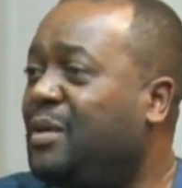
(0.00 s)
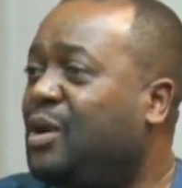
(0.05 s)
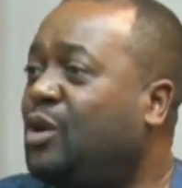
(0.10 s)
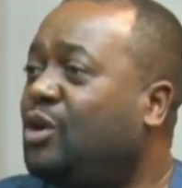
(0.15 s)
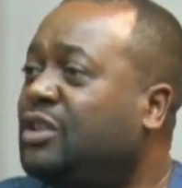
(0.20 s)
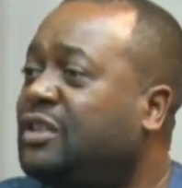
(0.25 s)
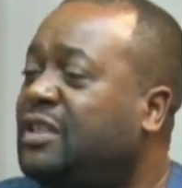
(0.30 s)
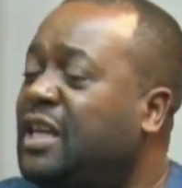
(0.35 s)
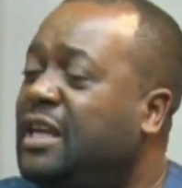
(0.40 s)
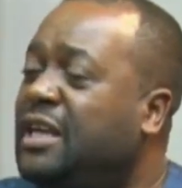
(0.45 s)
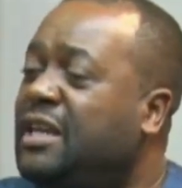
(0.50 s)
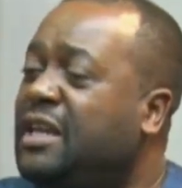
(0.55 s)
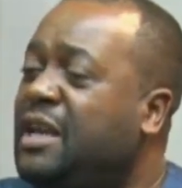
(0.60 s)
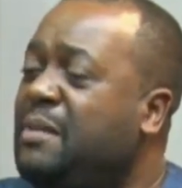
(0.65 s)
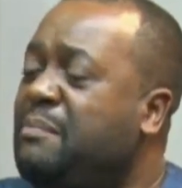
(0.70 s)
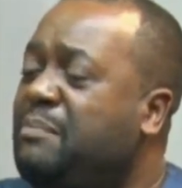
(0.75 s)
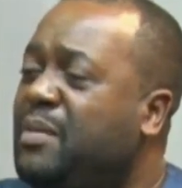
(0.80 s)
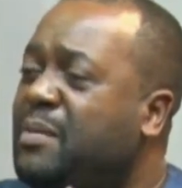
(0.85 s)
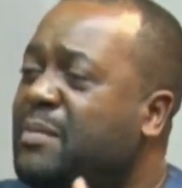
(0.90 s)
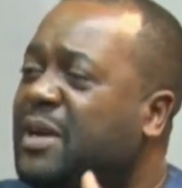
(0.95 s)
because they
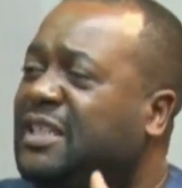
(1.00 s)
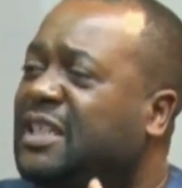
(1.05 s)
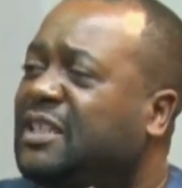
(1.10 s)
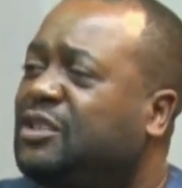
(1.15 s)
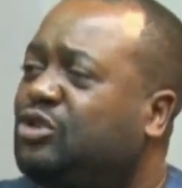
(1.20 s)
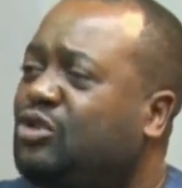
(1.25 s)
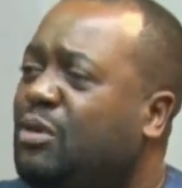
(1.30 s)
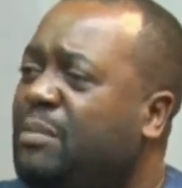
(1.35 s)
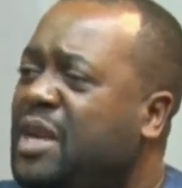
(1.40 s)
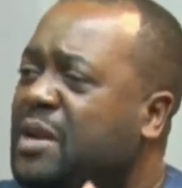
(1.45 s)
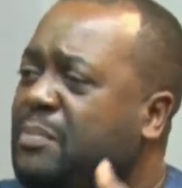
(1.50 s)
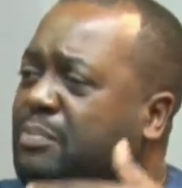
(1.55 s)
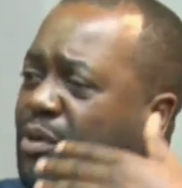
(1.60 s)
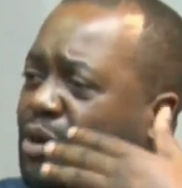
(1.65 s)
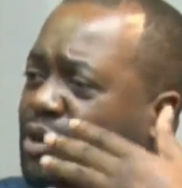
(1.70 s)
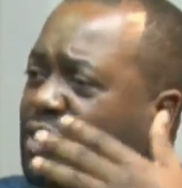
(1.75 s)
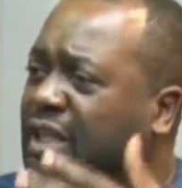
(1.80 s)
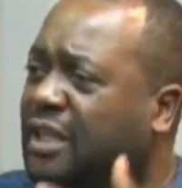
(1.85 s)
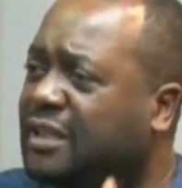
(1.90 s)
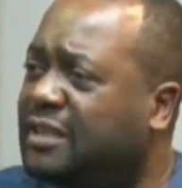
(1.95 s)
implemented so many
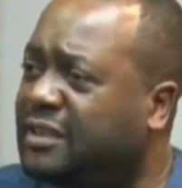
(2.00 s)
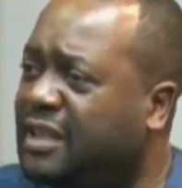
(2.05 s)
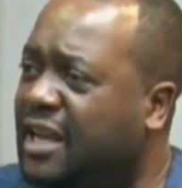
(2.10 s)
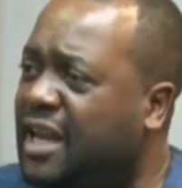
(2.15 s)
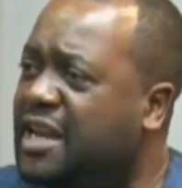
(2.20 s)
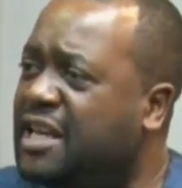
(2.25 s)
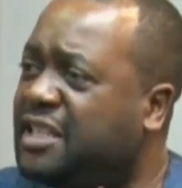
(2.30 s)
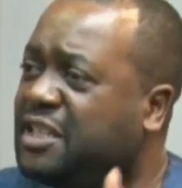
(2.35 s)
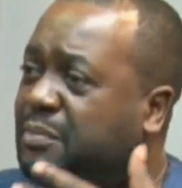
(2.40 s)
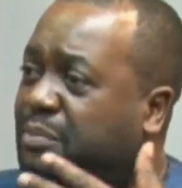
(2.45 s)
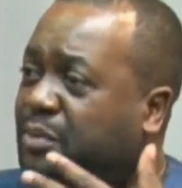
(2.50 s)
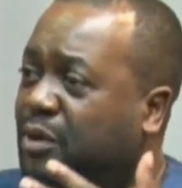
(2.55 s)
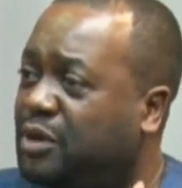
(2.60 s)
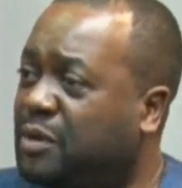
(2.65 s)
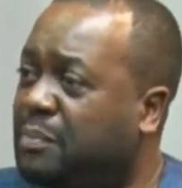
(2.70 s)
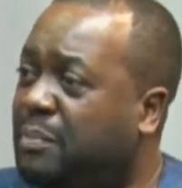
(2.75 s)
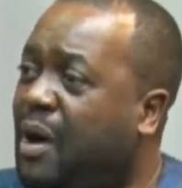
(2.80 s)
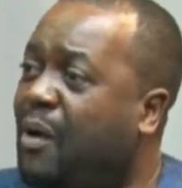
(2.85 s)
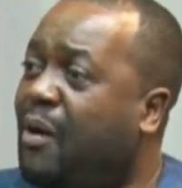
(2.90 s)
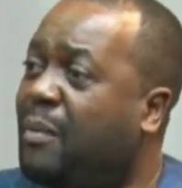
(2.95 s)
projects, energy
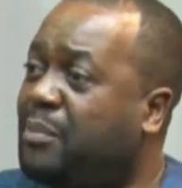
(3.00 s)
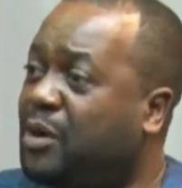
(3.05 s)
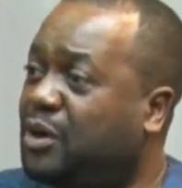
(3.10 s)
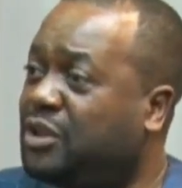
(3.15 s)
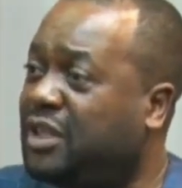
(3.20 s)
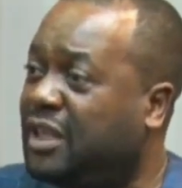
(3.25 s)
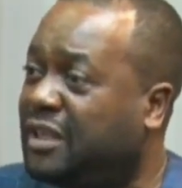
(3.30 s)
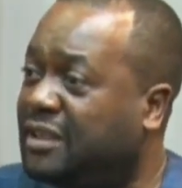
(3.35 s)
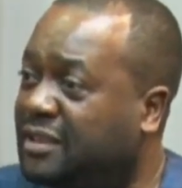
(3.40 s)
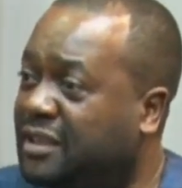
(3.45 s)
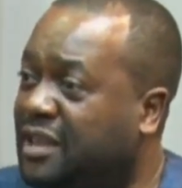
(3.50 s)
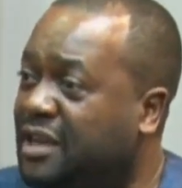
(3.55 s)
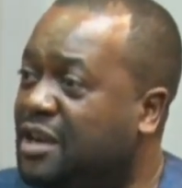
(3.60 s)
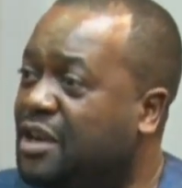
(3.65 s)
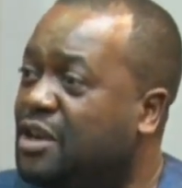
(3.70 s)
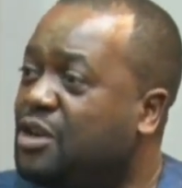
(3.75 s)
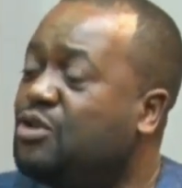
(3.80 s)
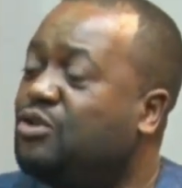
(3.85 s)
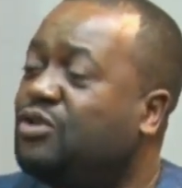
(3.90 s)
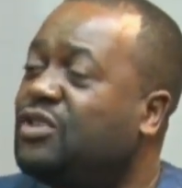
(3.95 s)
projects, power projects,
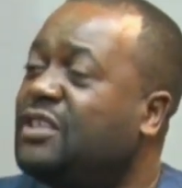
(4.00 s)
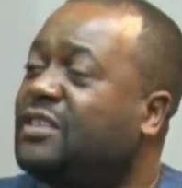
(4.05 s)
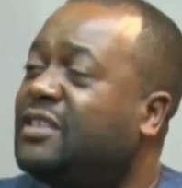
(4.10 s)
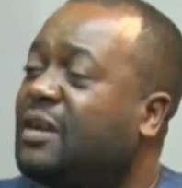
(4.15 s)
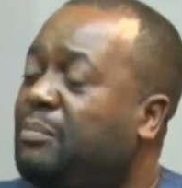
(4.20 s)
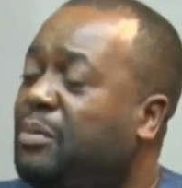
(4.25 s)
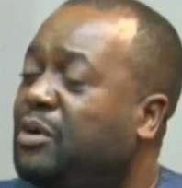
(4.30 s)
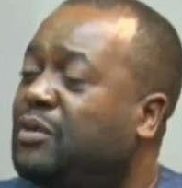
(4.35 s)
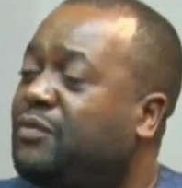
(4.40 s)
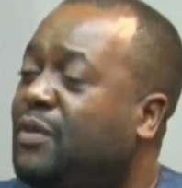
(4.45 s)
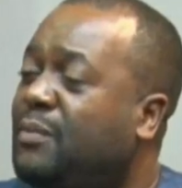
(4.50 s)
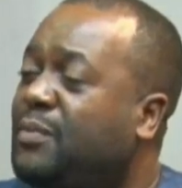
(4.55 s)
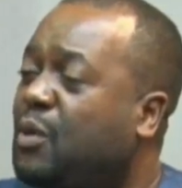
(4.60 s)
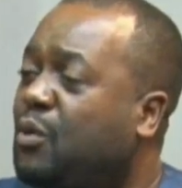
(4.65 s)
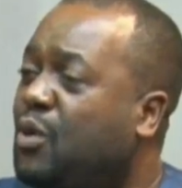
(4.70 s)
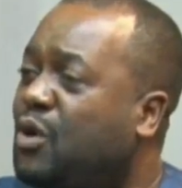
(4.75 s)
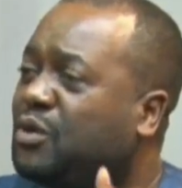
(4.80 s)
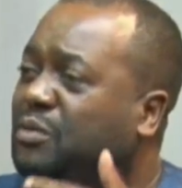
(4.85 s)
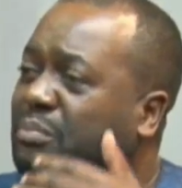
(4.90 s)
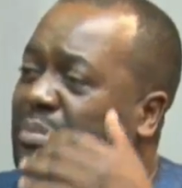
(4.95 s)
using support from
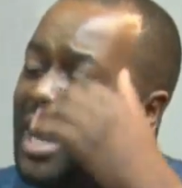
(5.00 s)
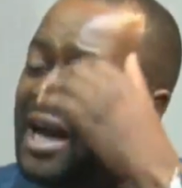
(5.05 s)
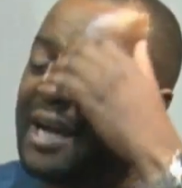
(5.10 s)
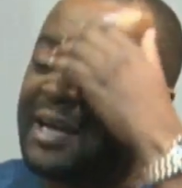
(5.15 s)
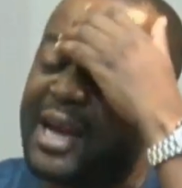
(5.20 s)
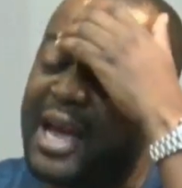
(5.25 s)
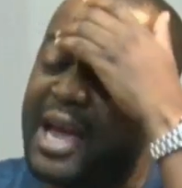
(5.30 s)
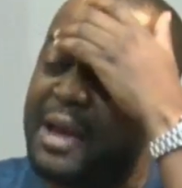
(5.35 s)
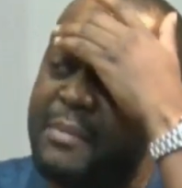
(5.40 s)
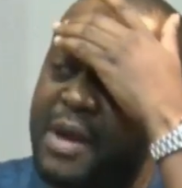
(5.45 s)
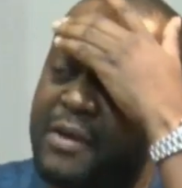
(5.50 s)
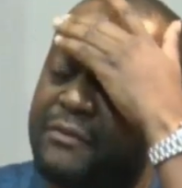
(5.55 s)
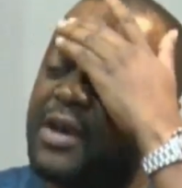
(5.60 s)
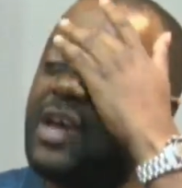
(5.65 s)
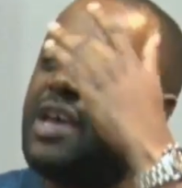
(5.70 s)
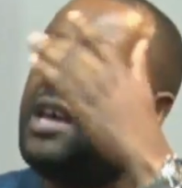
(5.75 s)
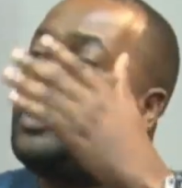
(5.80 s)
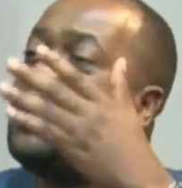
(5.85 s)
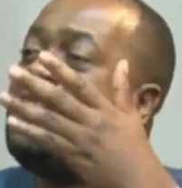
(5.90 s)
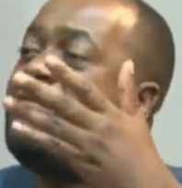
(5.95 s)
the World Bank, IMF,
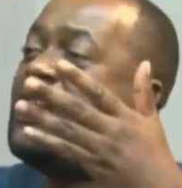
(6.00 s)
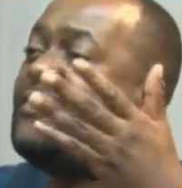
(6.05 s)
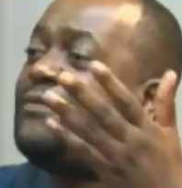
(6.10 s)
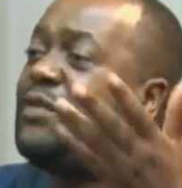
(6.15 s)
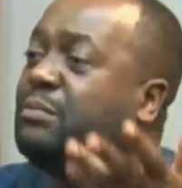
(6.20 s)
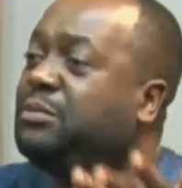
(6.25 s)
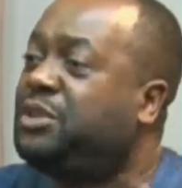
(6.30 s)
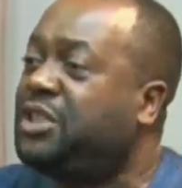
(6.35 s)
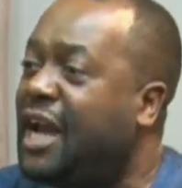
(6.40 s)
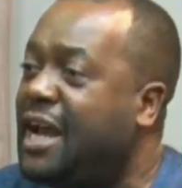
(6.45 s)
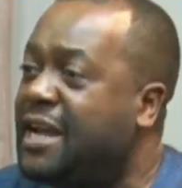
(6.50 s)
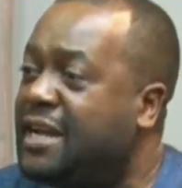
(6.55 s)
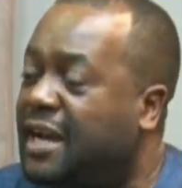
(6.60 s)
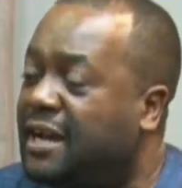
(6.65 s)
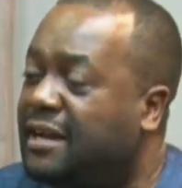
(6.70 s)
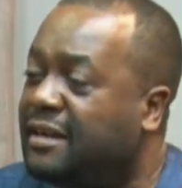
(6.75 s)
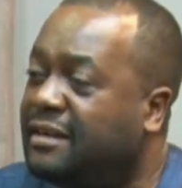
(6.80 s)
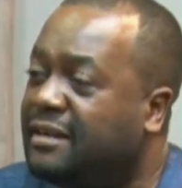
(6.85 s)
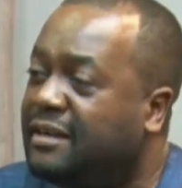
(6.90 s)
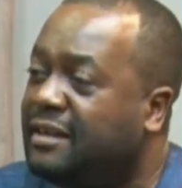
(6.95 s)
even from
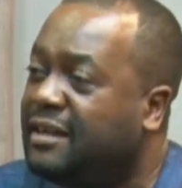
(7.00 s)
China.